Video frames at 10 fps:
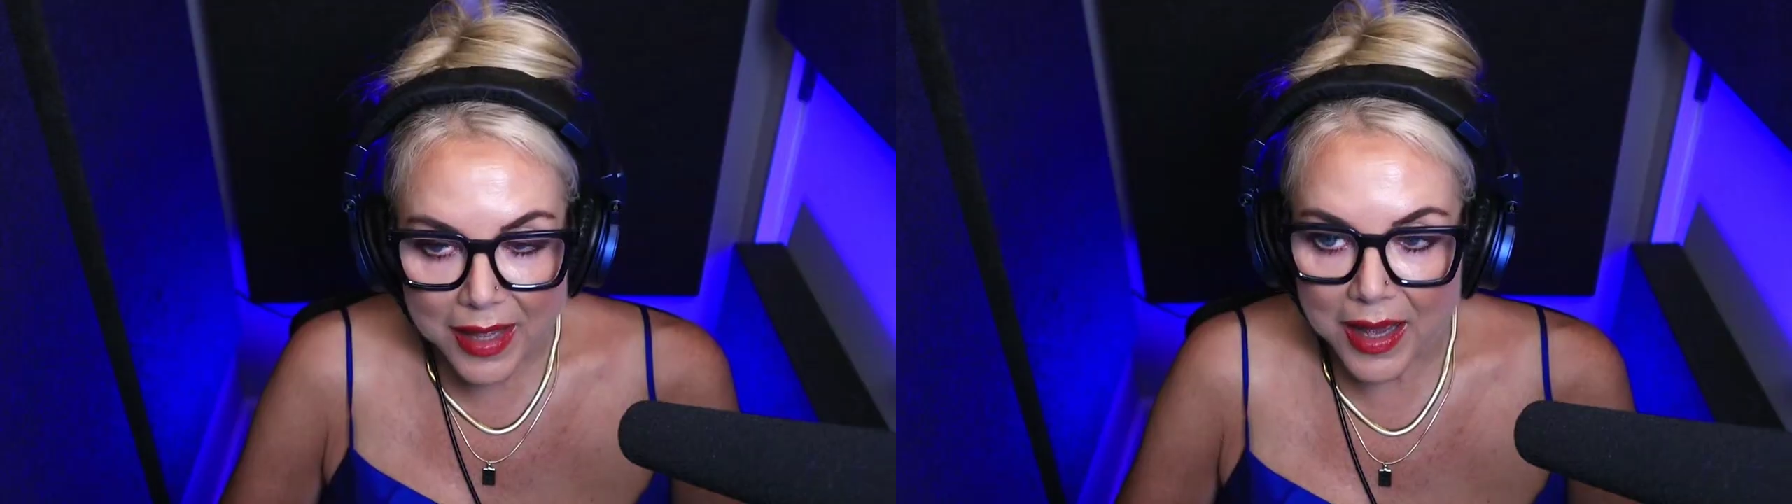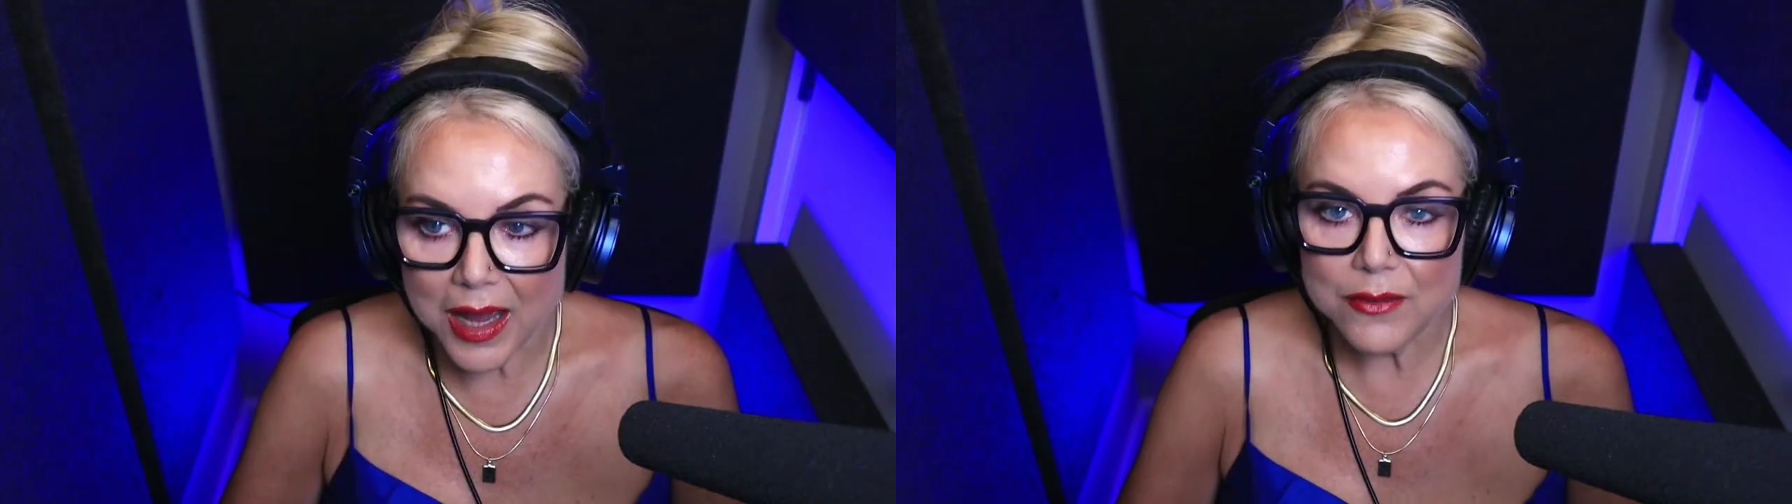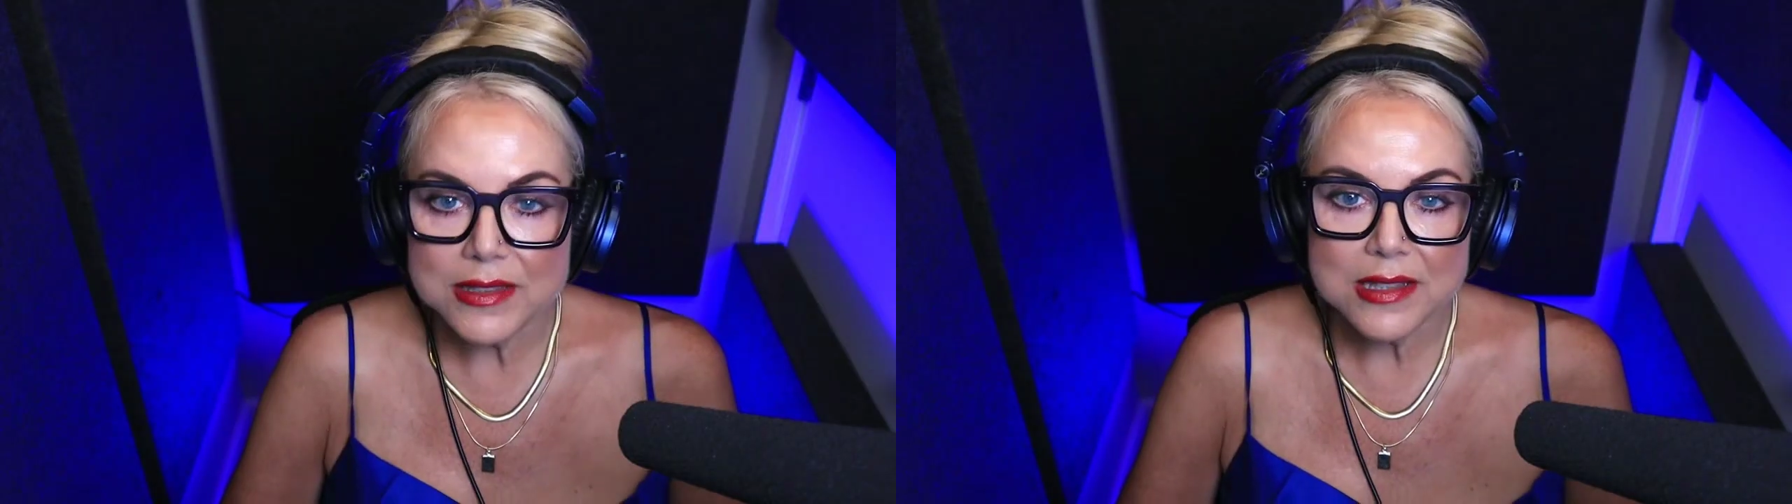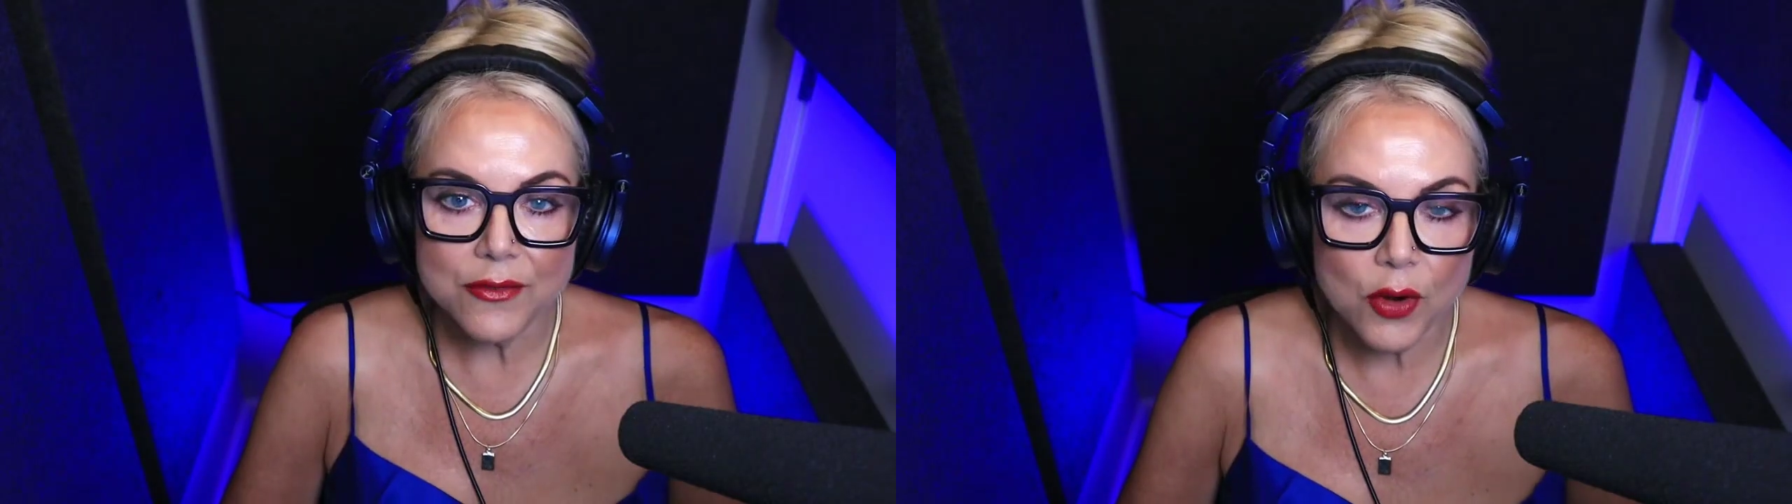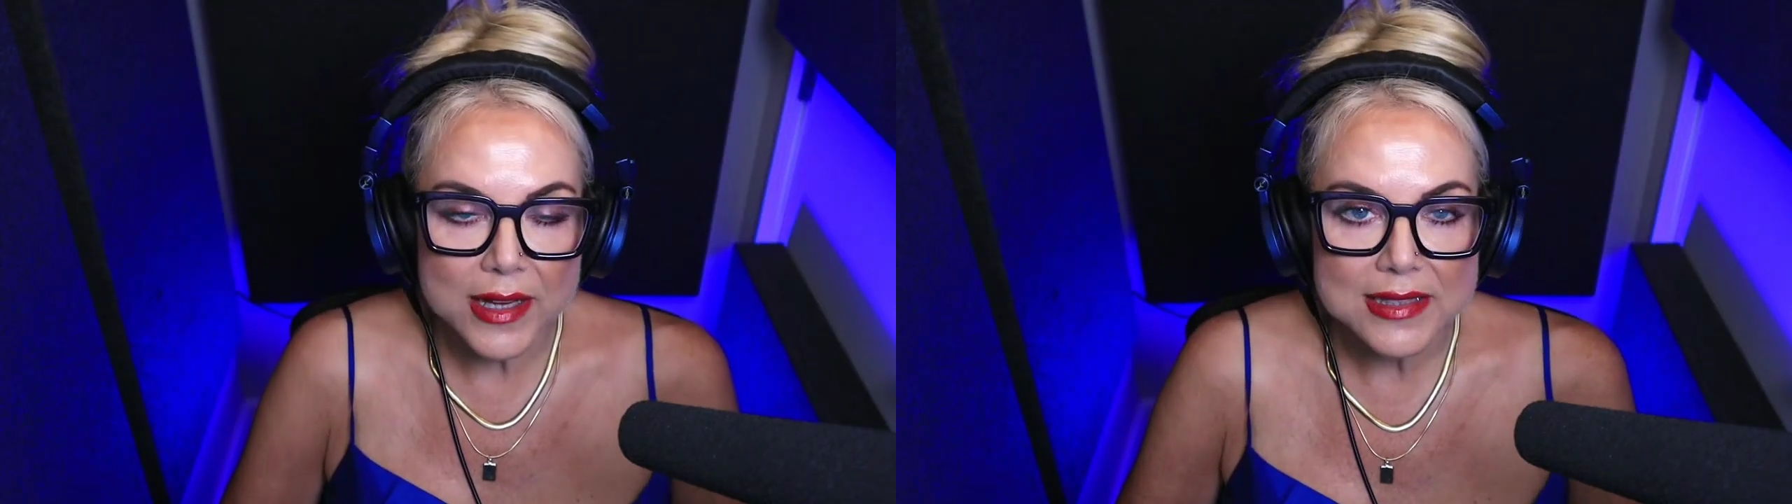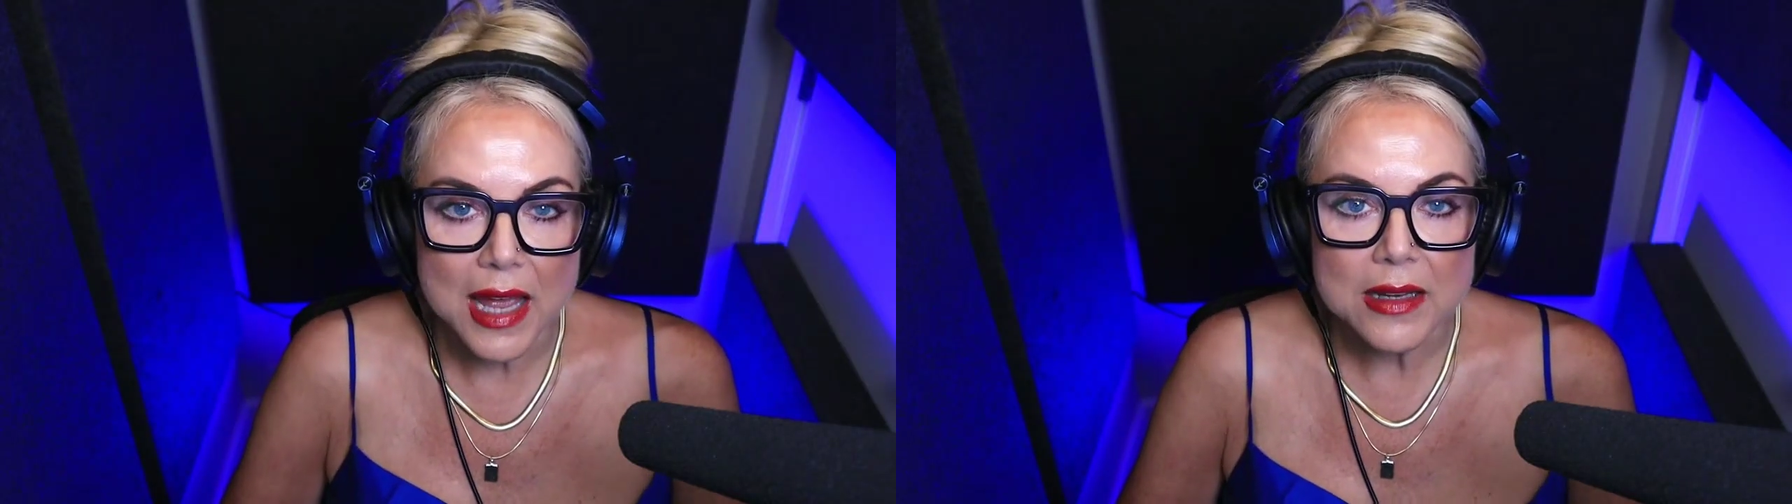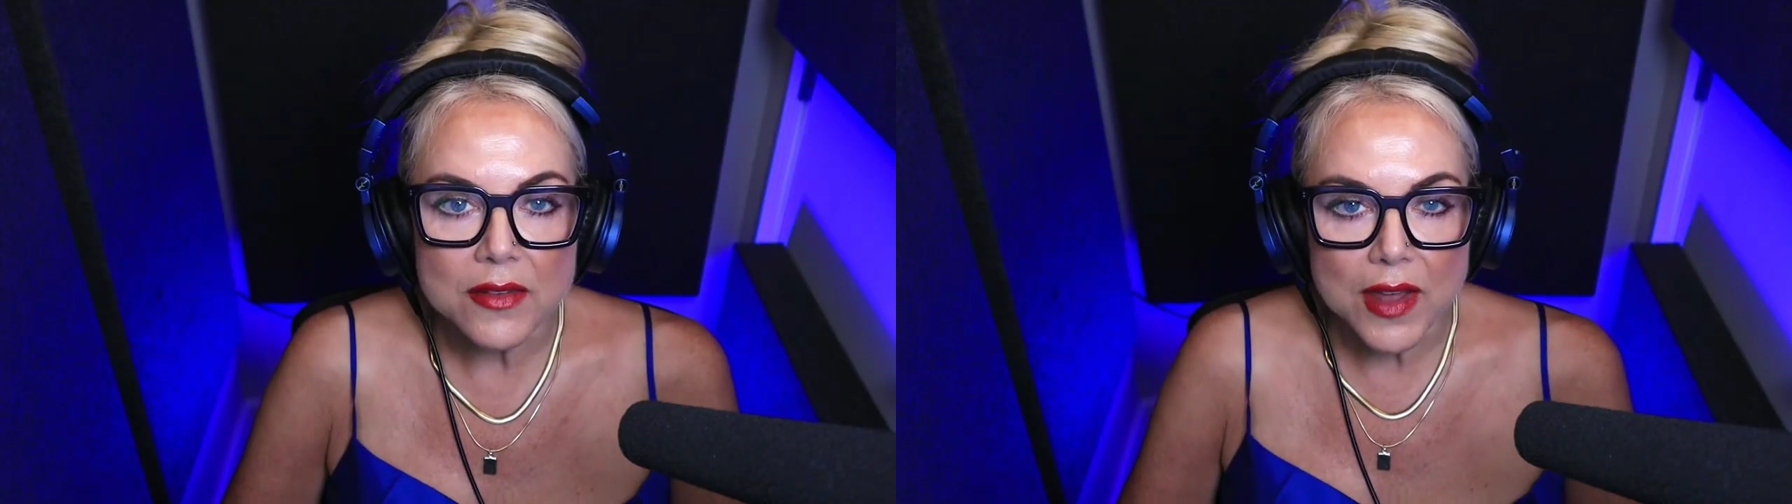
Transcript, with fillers: I was the voice, and